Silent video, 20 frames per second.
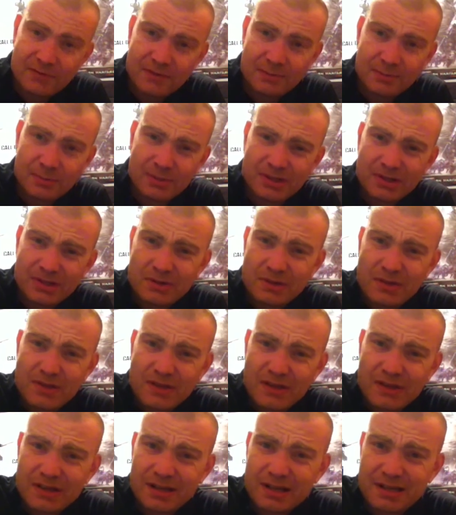but the only
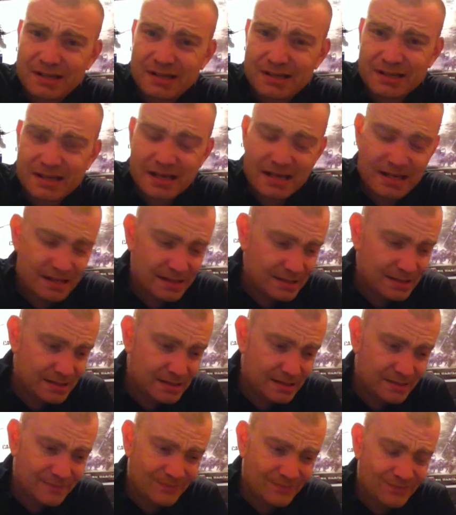thing I can say is,
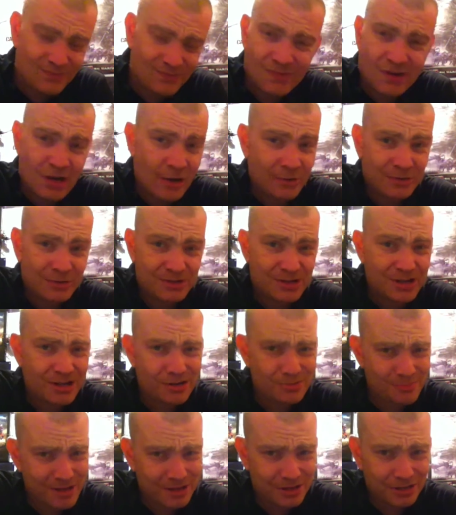no, it's not
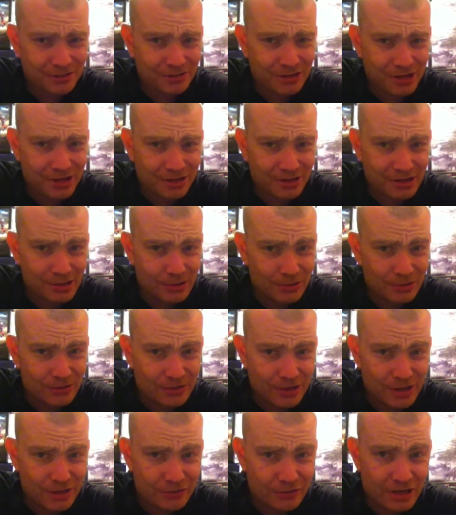Commander Riker out of
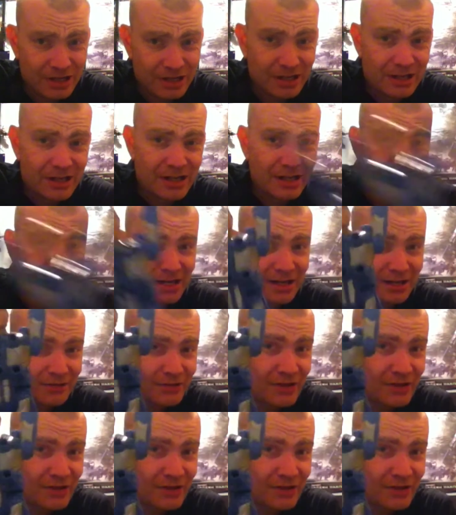Star Trek, it's